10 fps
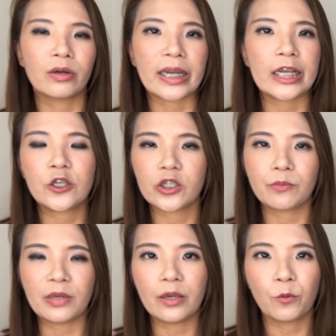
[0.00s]
Okay,
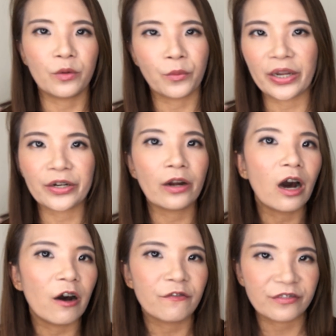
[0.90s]
just be aware
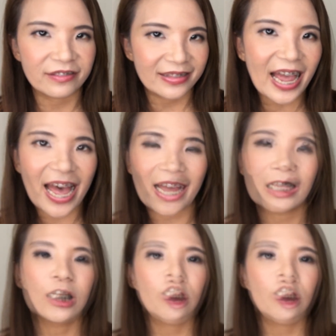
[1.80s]
of that.